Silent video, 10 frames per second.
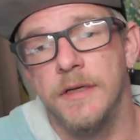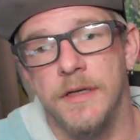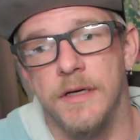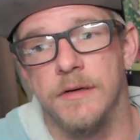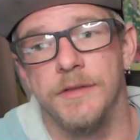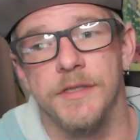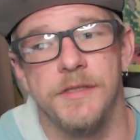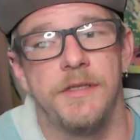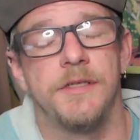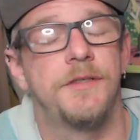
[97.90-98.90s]
Now it
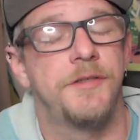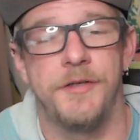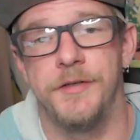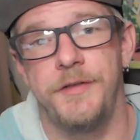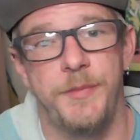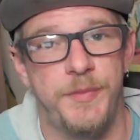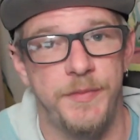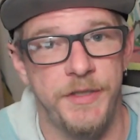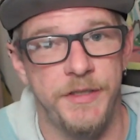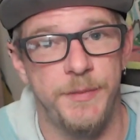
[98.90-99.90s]
doesn't necessarily
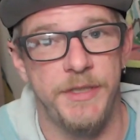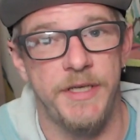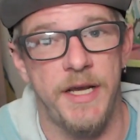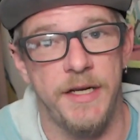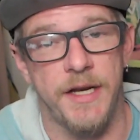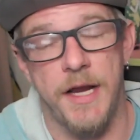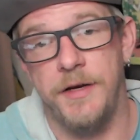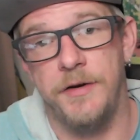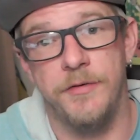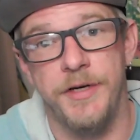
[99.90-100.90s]
need to be a
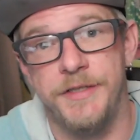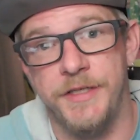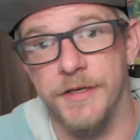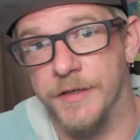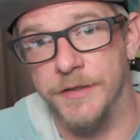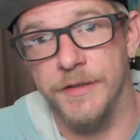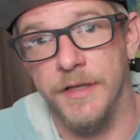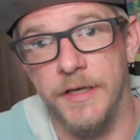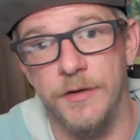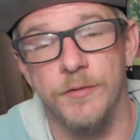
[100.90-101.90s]
90-degree turn
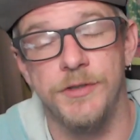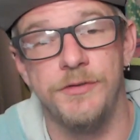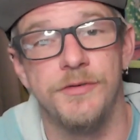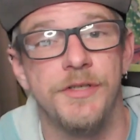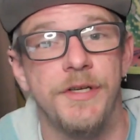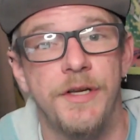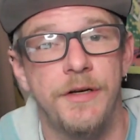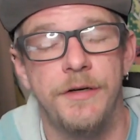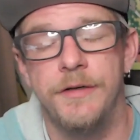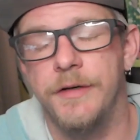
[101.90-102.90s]
like what you see
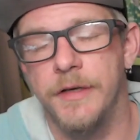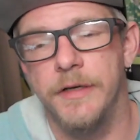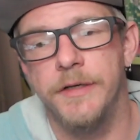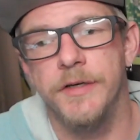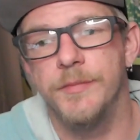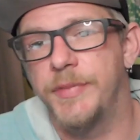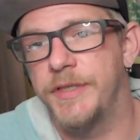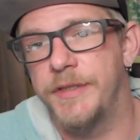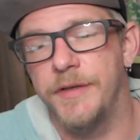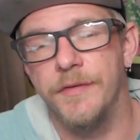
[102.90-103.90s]
here. It could
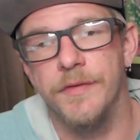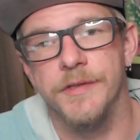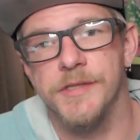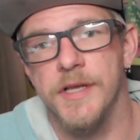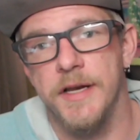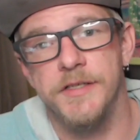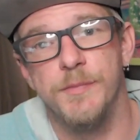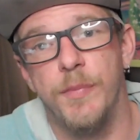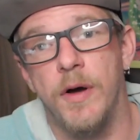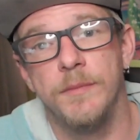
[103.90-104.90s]
be the
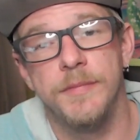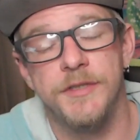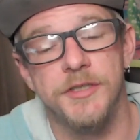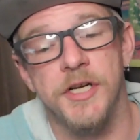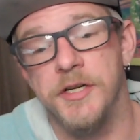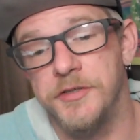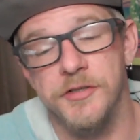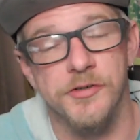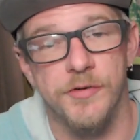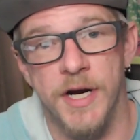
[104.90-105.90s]
slightest bump to change your
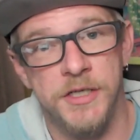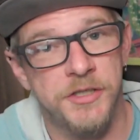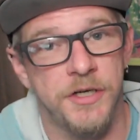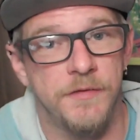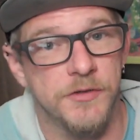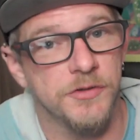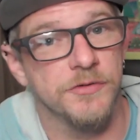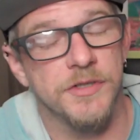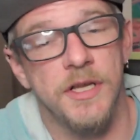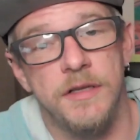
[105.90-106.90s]
direction ever so
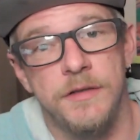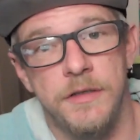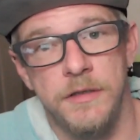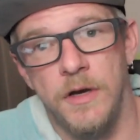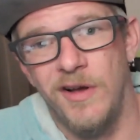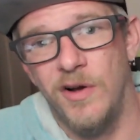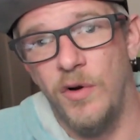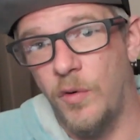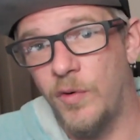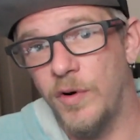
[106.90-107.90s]
slightly,
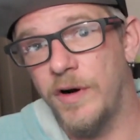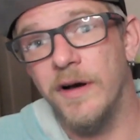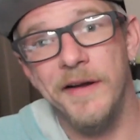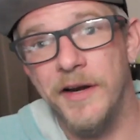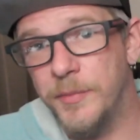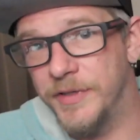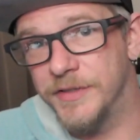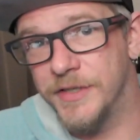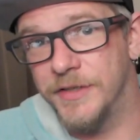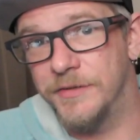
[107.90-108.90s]
or a hairpin
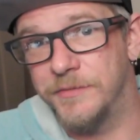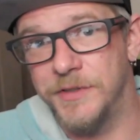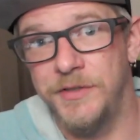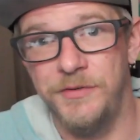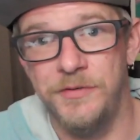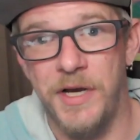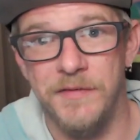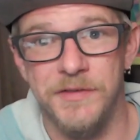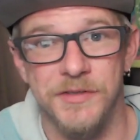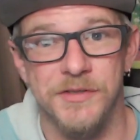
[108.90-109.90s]
turn where you have
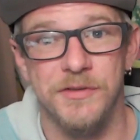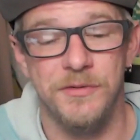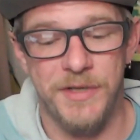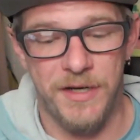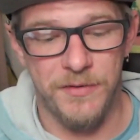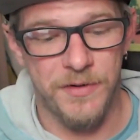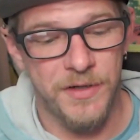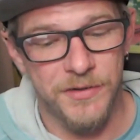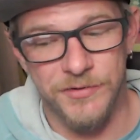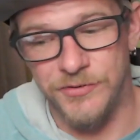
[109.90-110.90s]
to slow down
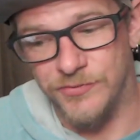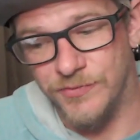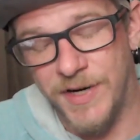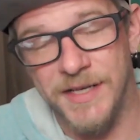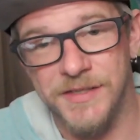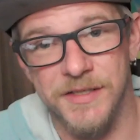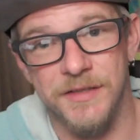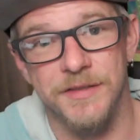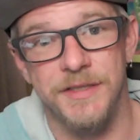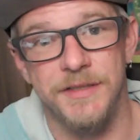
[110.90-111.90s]

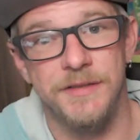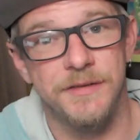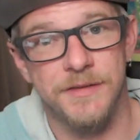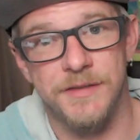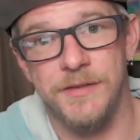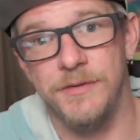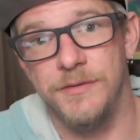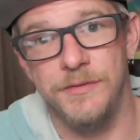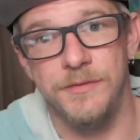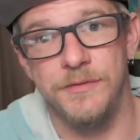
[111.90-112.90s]
drastically
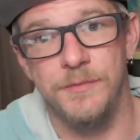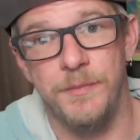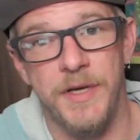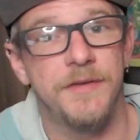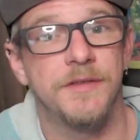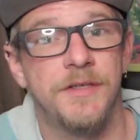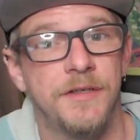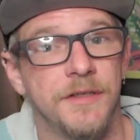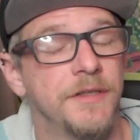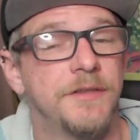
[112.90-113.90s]
to make the turn
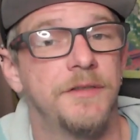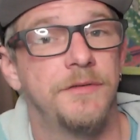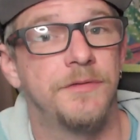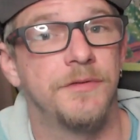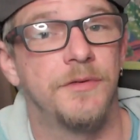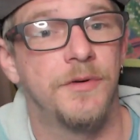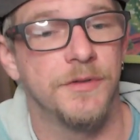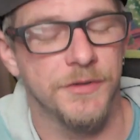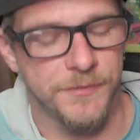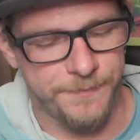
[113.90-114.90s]
and continue through the
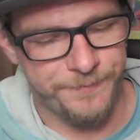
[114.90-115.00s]
course.